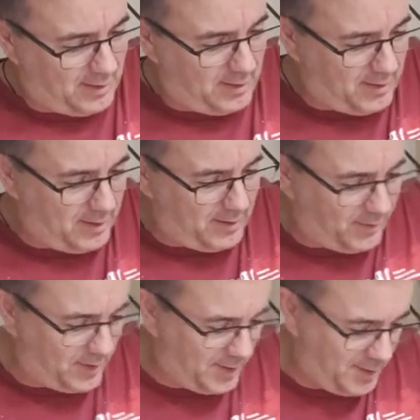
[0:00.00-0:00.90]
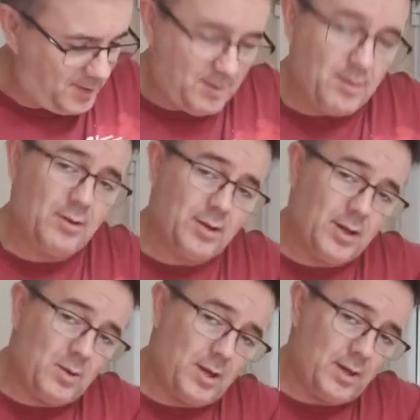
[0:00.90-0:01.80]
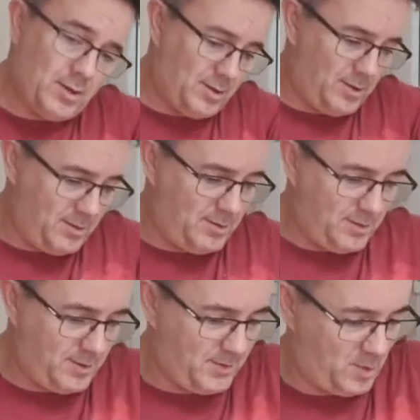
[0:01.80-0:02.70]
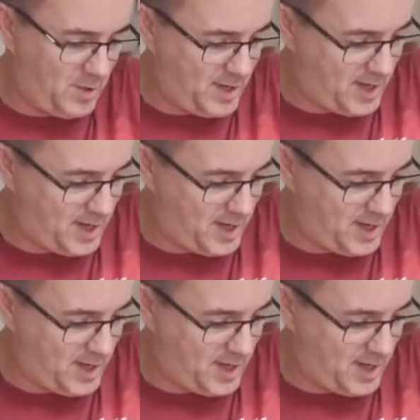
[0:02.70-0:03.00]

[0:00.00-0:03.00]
this is looking quite good, quite